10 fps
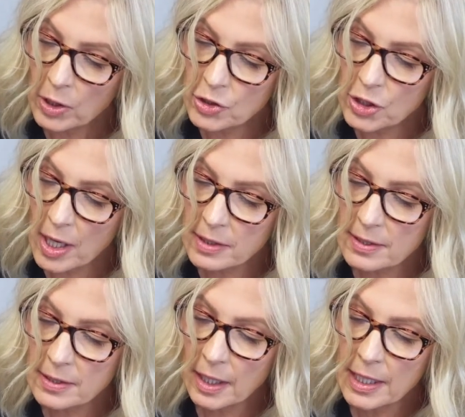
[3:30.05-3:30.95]
We're
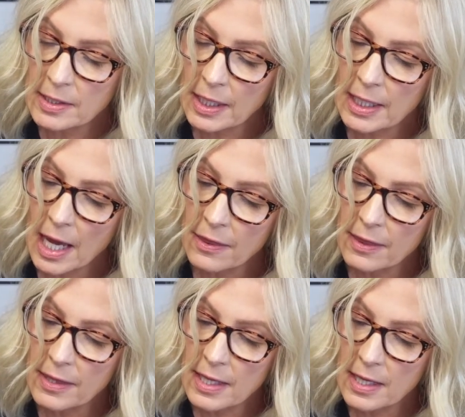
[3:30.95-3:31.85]
just starting to
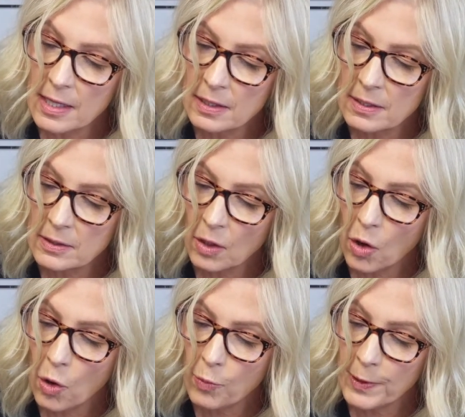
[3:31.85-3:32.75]
get these
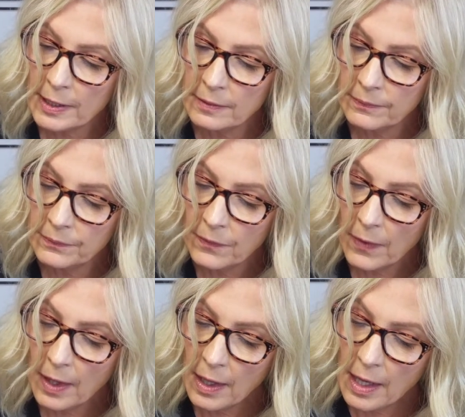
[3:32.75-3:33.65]
to open
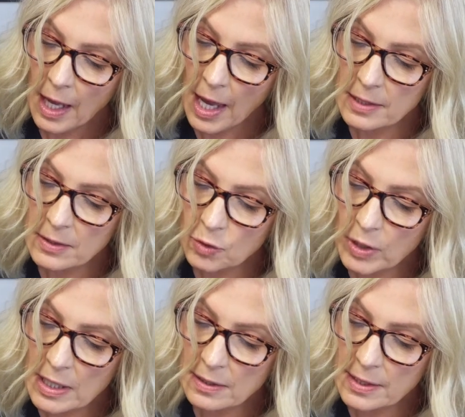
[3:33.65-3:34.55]
and
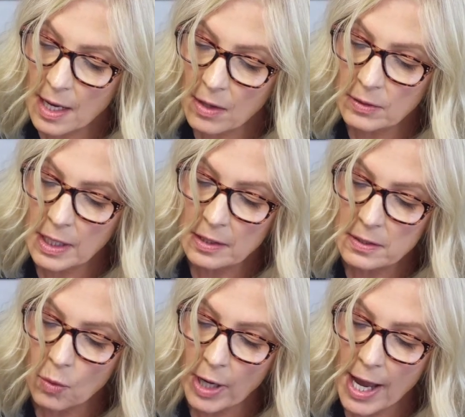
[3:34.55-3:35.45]
squeeze down,
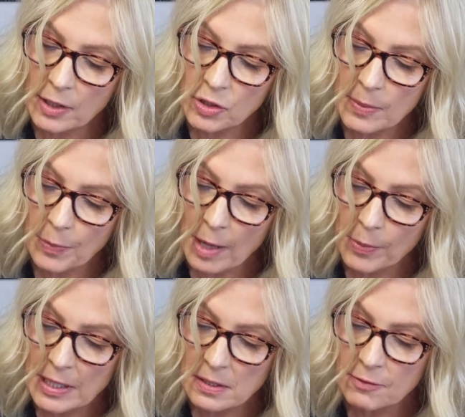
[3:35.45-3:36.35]
and so we're actually
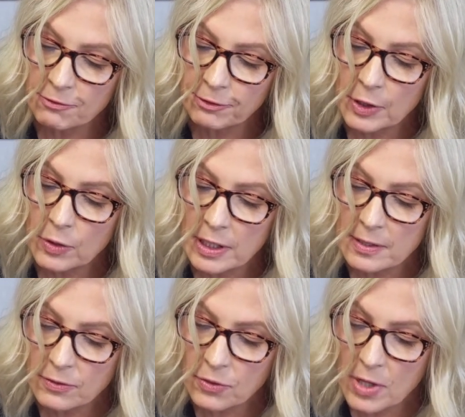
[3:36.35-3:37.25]
pumping some
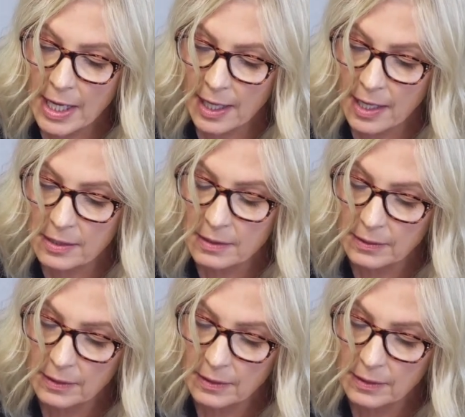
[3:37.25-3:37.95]
fluids through the hand.